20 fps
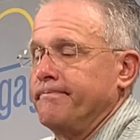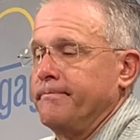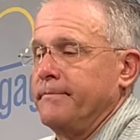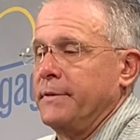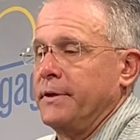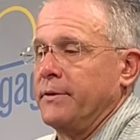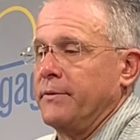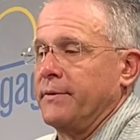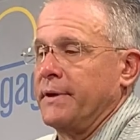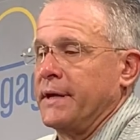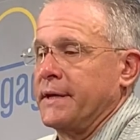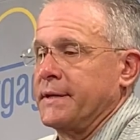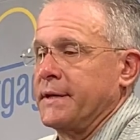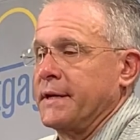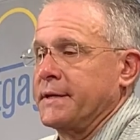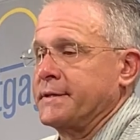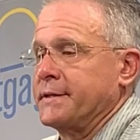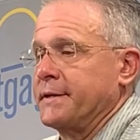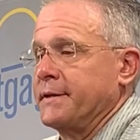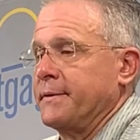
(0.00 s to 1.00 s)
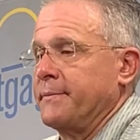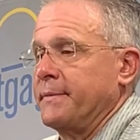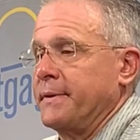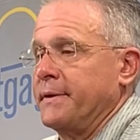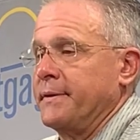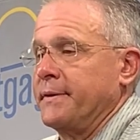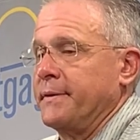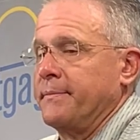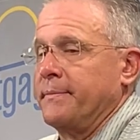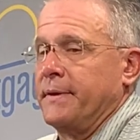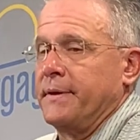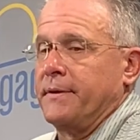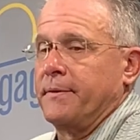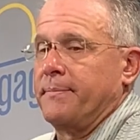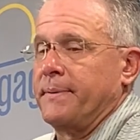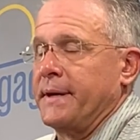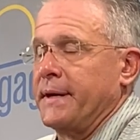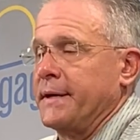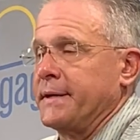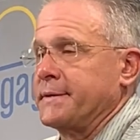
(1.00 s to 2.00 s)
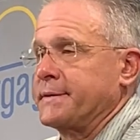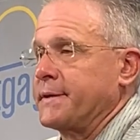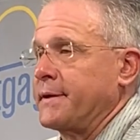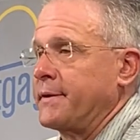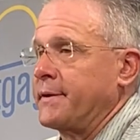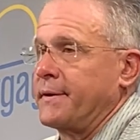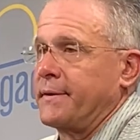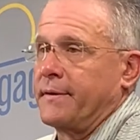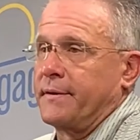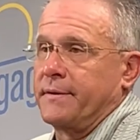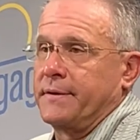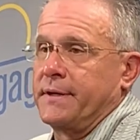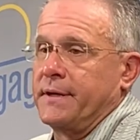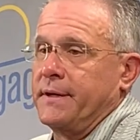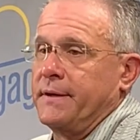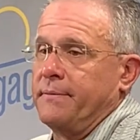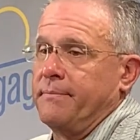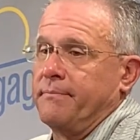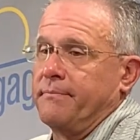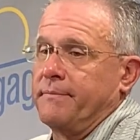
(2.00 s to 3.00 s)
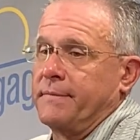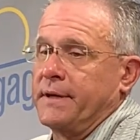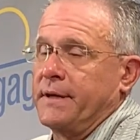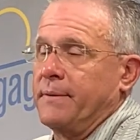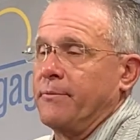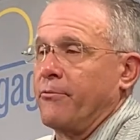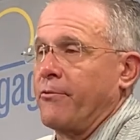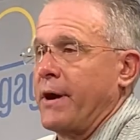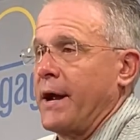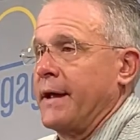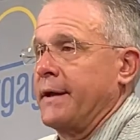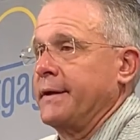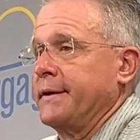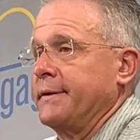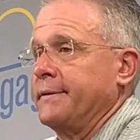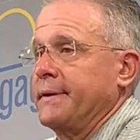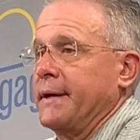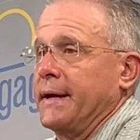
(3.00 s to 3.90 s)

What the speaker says: you know, that's in the past. Our team rallied.